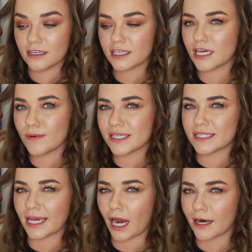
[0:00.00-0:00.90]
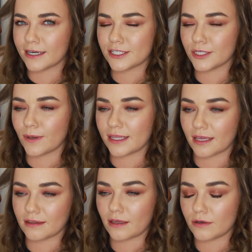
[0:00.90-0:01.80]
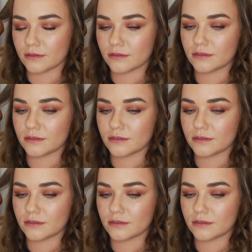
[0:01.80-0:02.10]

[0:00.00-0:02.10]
Kiwis say R too, I think, though.